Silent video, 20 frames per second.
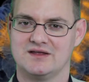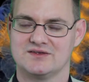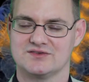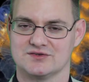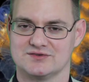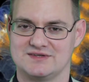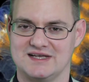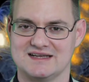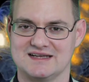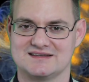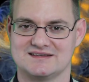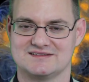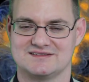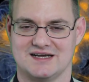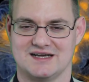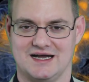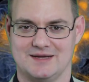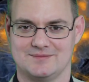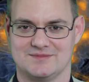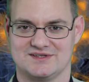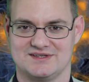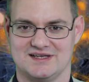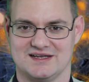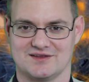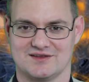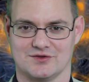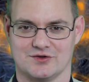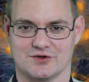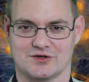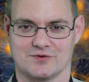So take the time to take
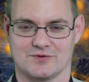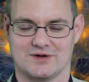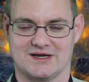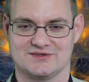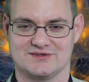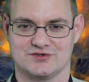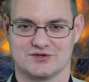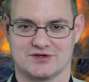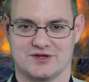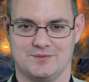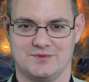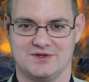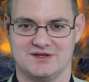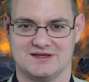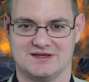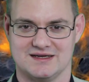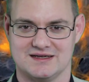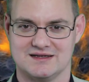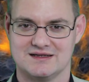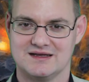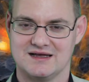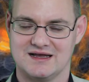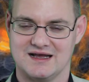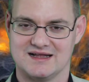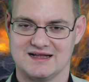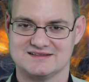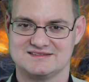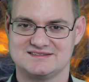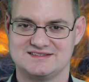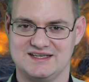a look around your community
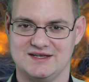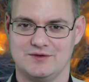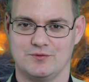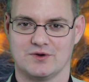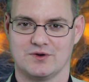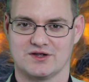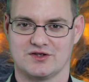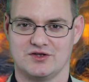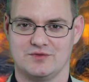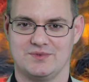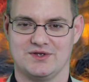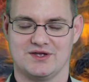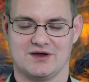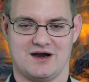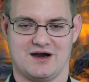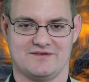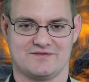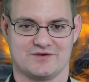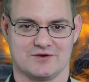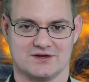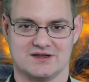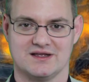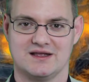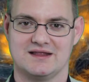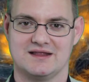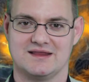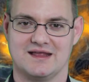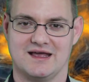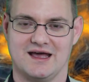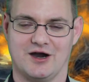and see what could be offered
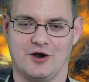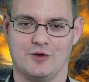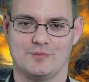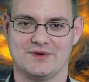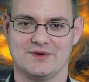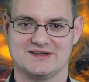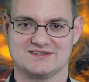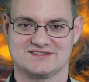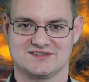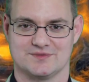to help and